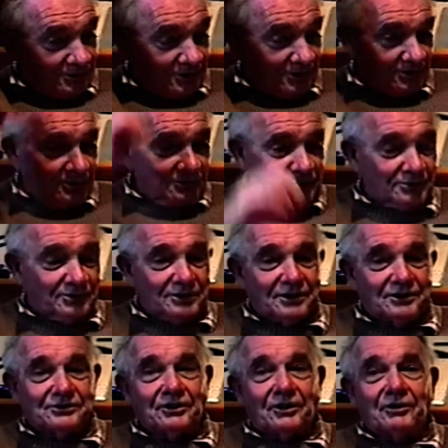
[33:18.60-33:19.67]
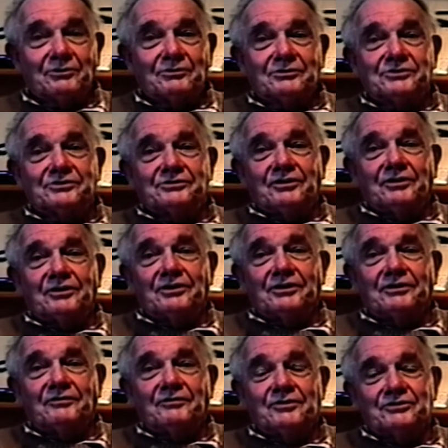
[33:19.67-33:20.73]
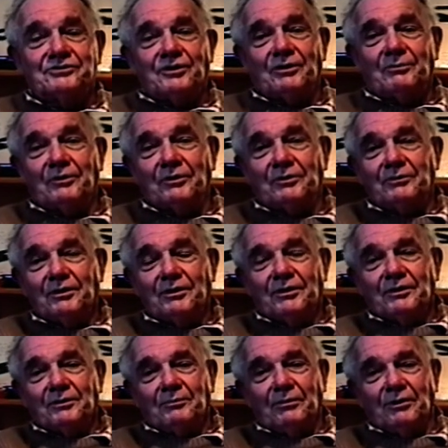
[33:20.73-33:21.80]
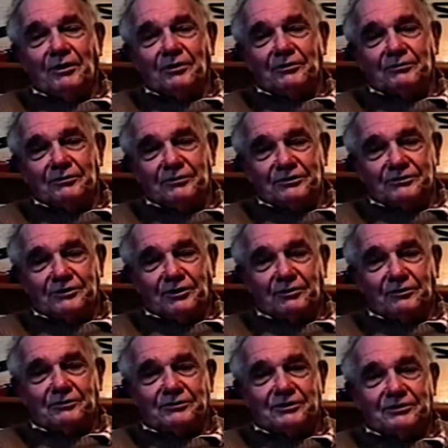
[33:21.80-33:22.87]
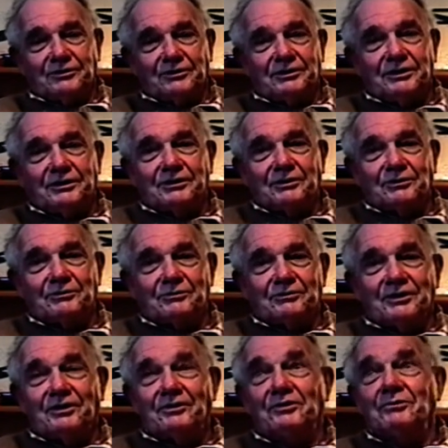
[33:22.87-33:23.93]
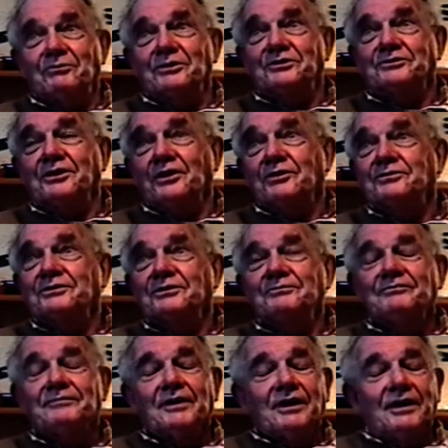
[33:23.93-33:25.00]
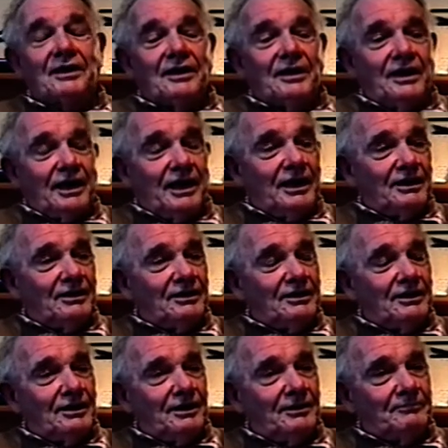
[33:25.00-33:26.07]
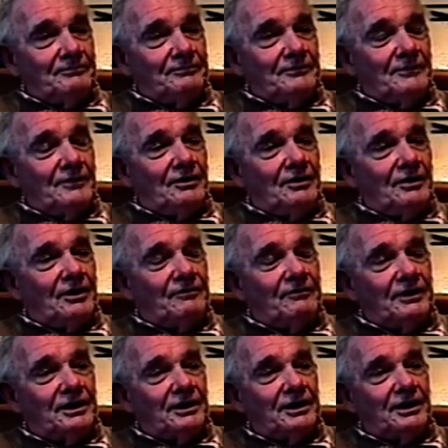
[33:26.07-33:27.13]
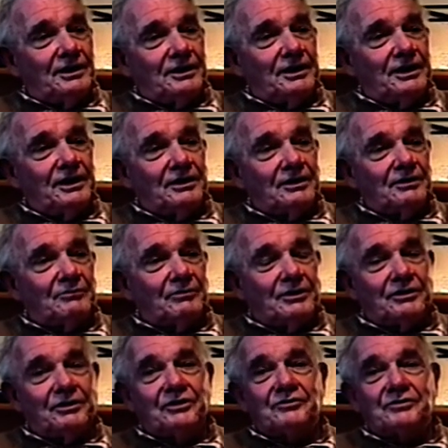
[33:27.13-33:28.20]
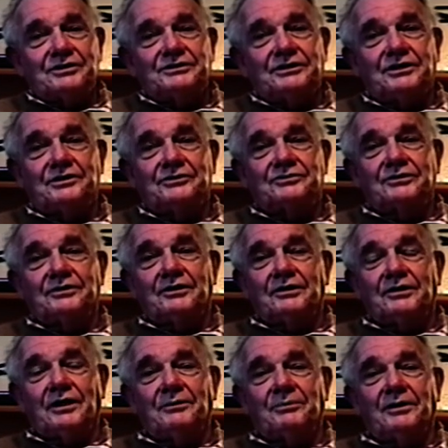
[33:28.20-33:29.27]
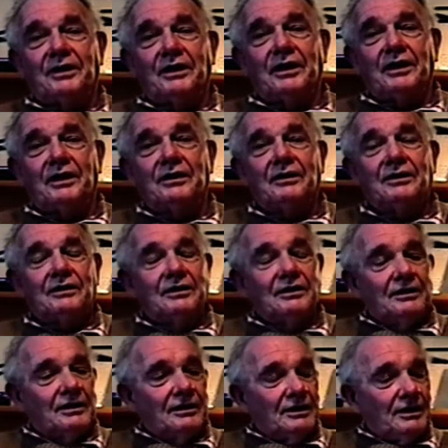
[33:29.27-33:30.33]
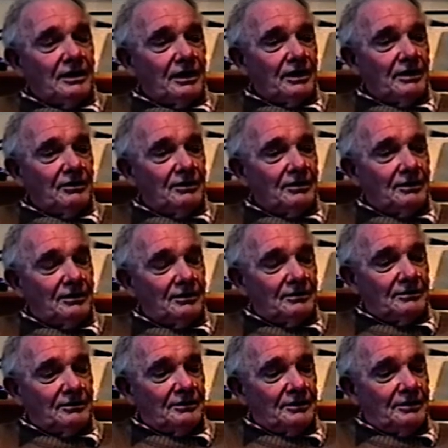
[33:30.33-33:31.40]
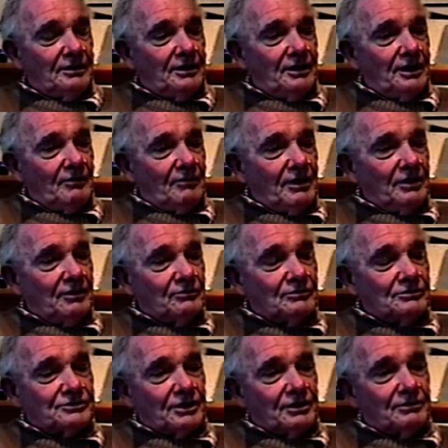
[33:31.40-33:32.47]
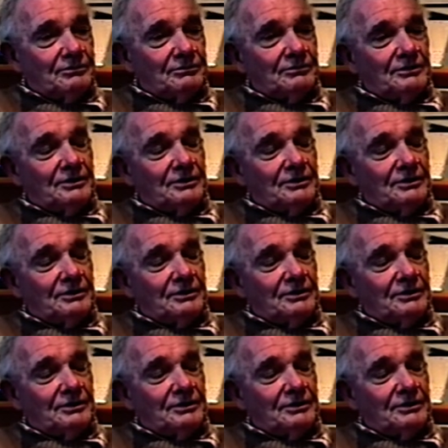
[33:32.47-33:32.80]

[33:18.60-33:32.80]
and I joined the Historical Society, the first time I'd belonged to an Historical Society, because there was none on the West Coast. And I found out again that what an interesting history that Napier had. And anyway, it also